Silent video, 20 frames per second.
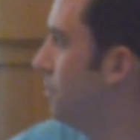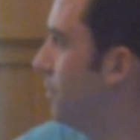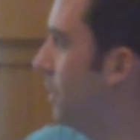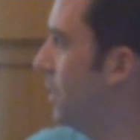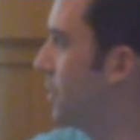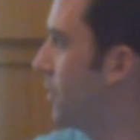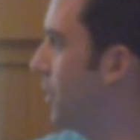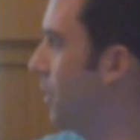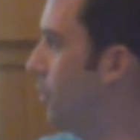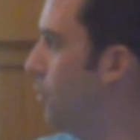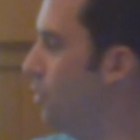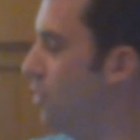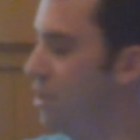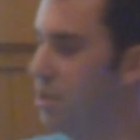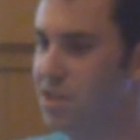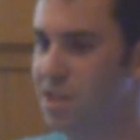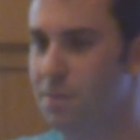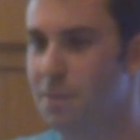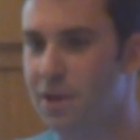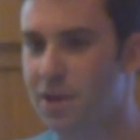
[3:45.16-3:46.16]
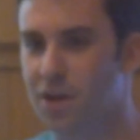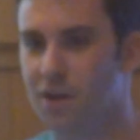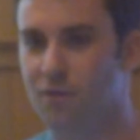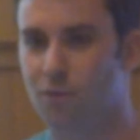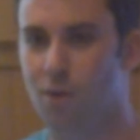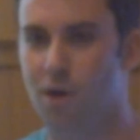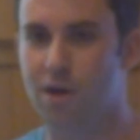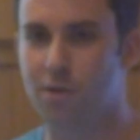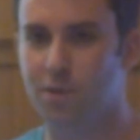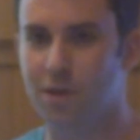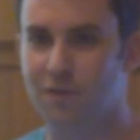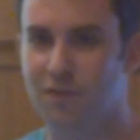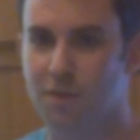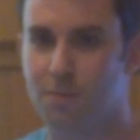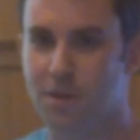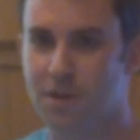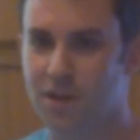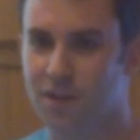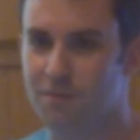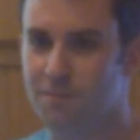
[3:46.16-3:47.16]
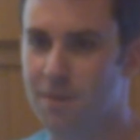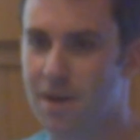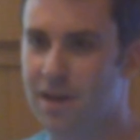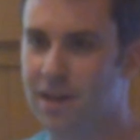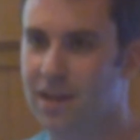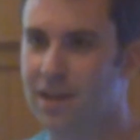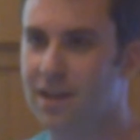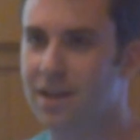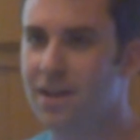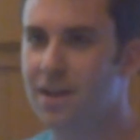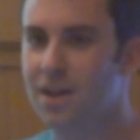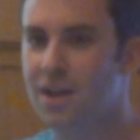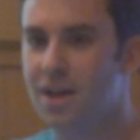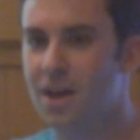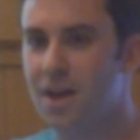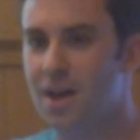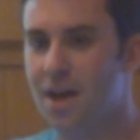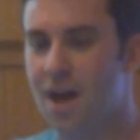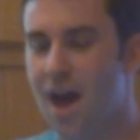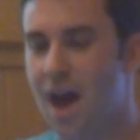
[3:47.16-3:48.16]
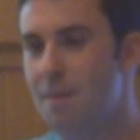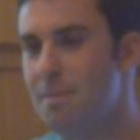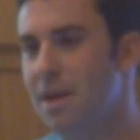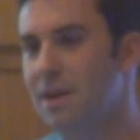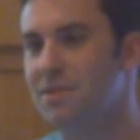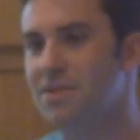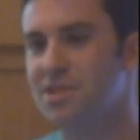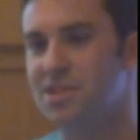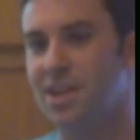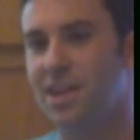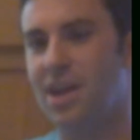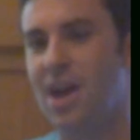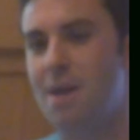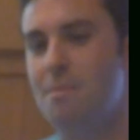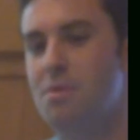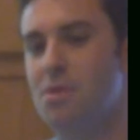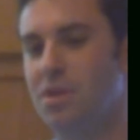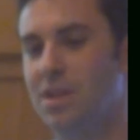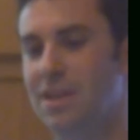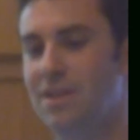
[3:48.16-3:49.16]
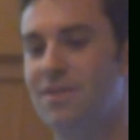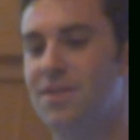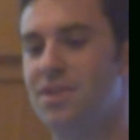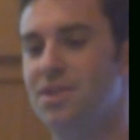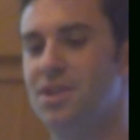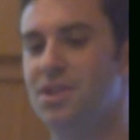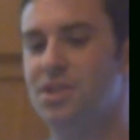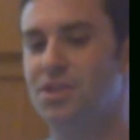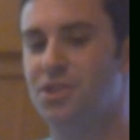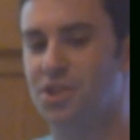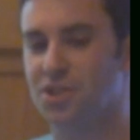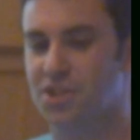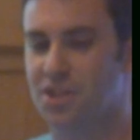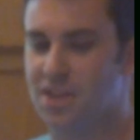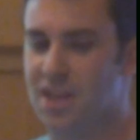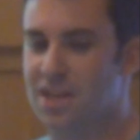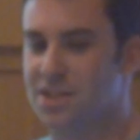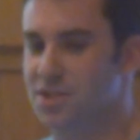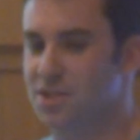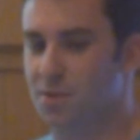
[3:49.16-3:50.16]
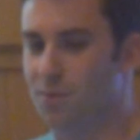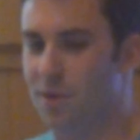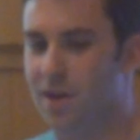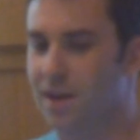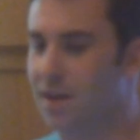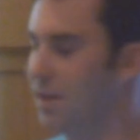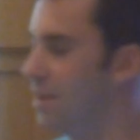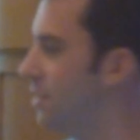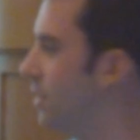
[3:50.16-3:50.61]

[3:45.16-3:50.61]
Basically, who needs the opinion of one, who needs the opinion of many. I'm not even saying I believe in this, just that's the way it